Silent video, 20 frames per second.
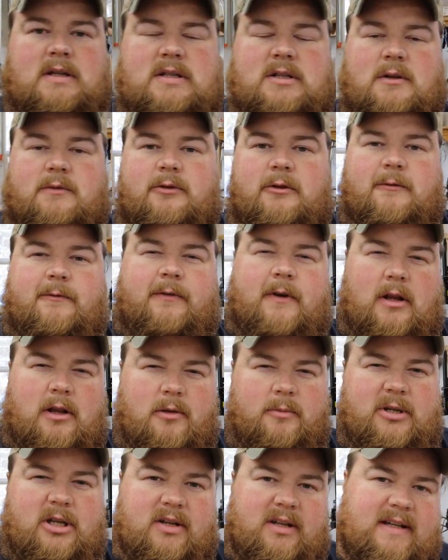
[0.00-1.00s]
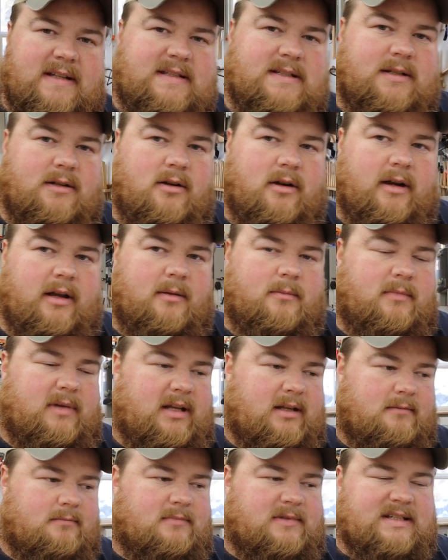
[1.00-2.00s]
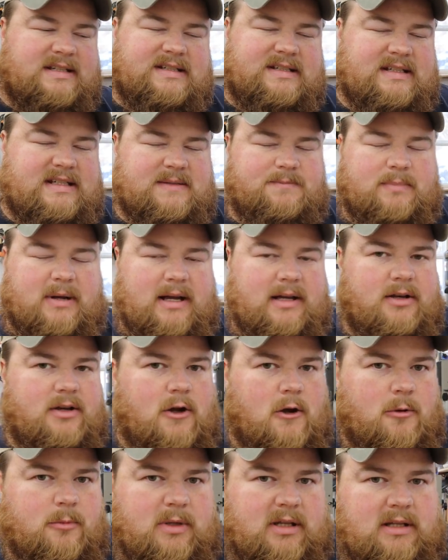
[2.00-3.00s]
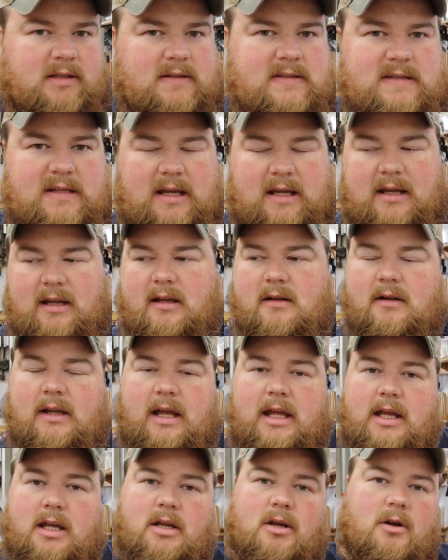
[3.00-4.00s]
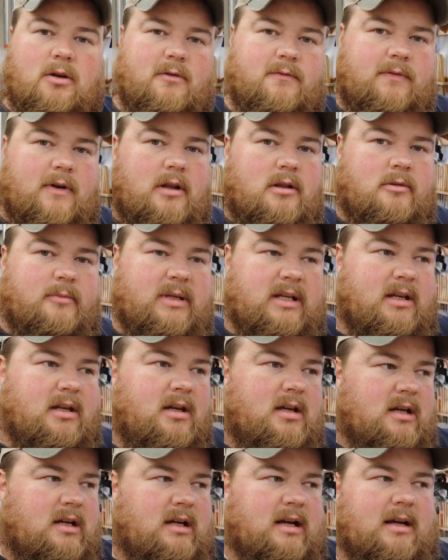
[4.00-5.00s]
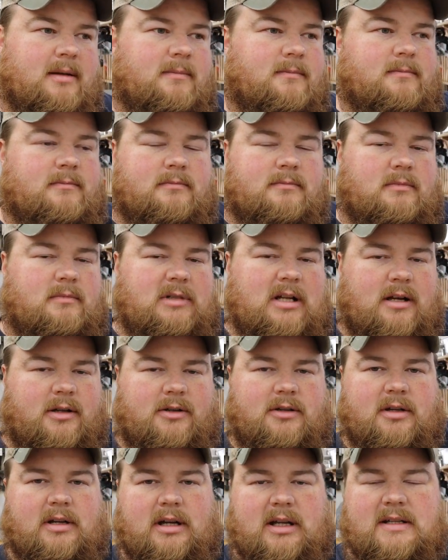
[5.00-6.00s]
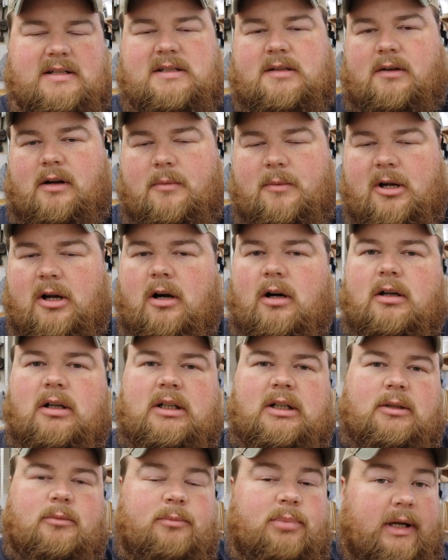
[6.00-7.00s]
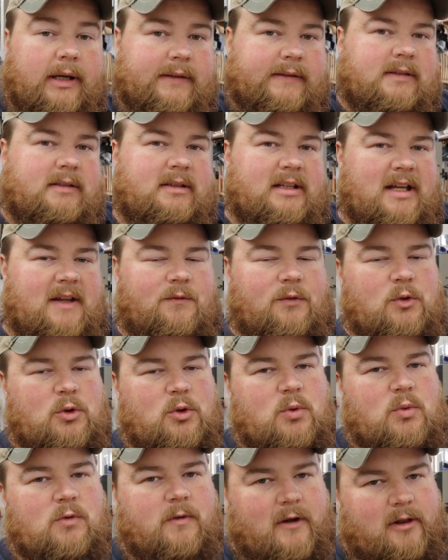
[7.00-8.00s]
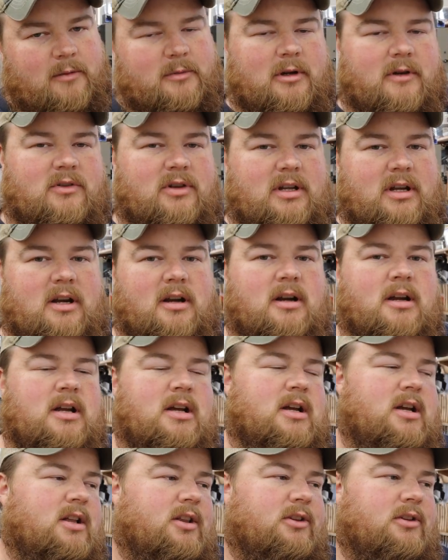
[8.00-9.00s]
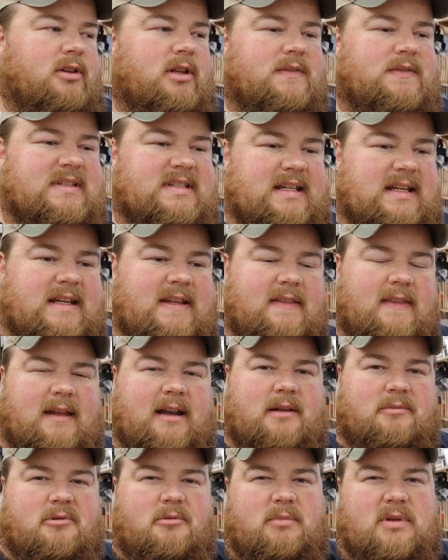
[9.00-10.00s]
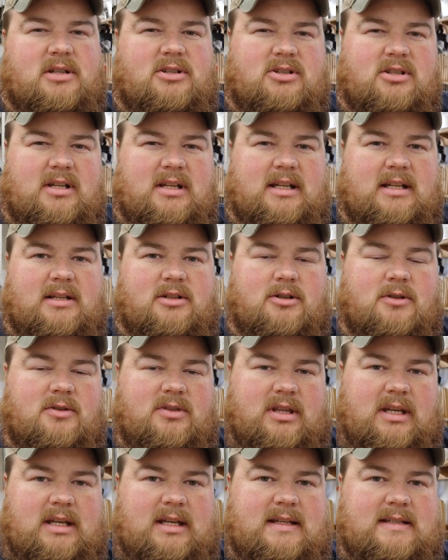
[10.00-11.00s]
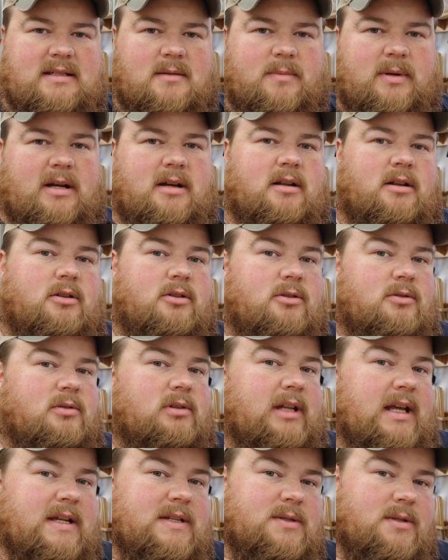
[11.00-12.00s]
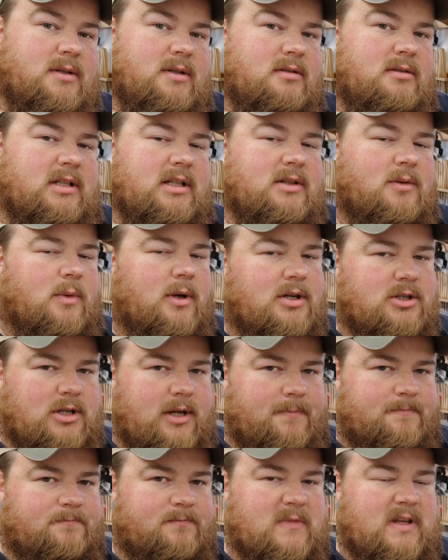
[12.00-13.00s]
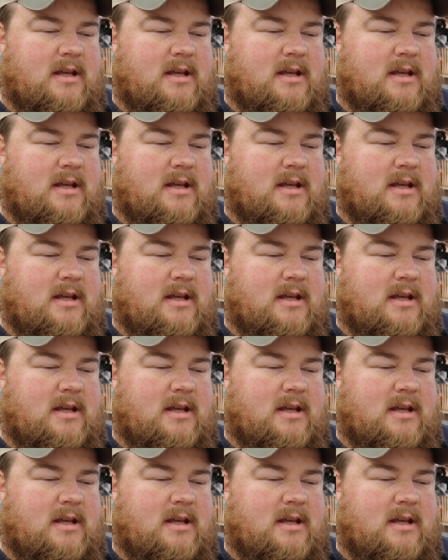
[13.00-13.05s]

So if you follow me on Instagram, and this is by no means a, hey, go follow me. I'm not good at Instagram at all. But if you follow me over there, you'll have seen that I've been mentioning new things about a new laser in the workshop.